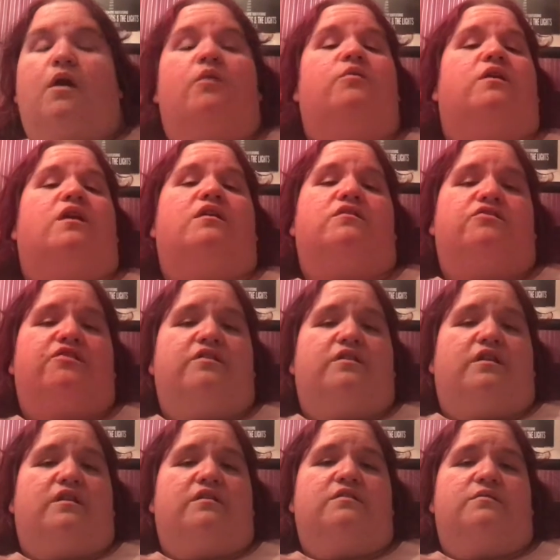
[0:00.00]
Oh yeah, she
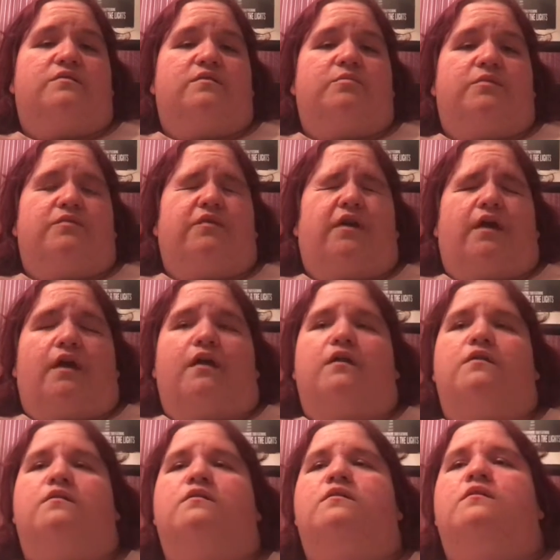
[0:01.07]
did, to be fair.
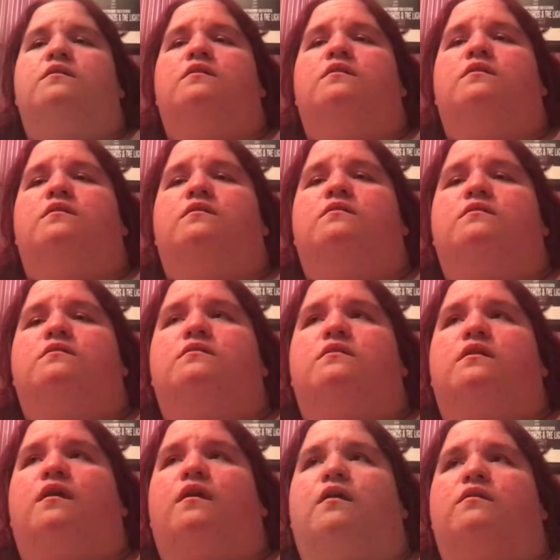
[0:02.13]

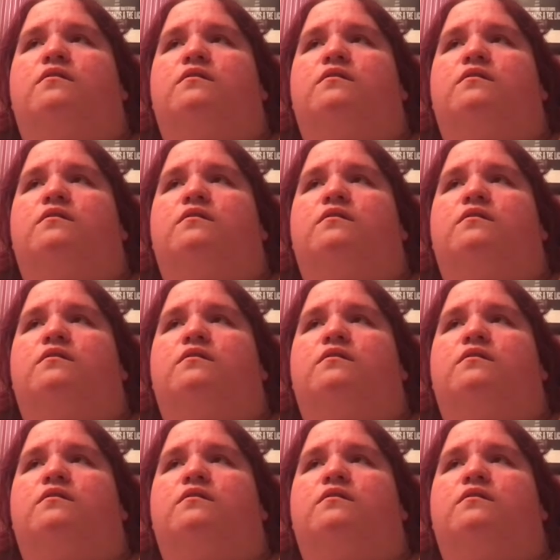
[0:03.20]
Yeah.